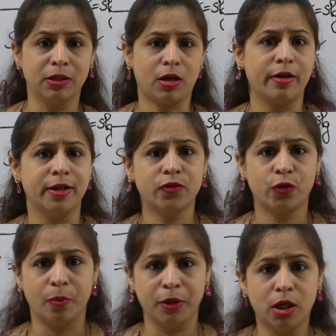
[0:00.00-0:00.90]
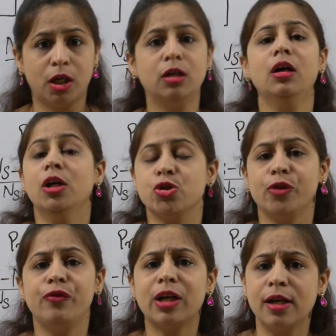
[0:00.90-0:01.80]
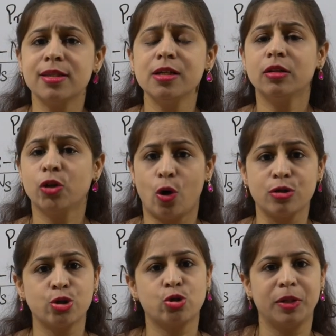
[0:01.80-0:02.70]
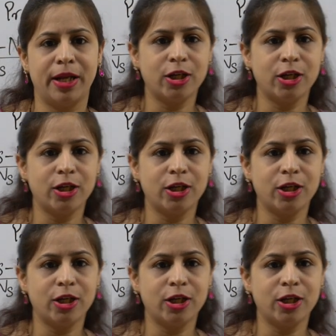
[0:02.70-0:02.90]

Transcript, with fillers: ripple current from here. So if we consider the losses to be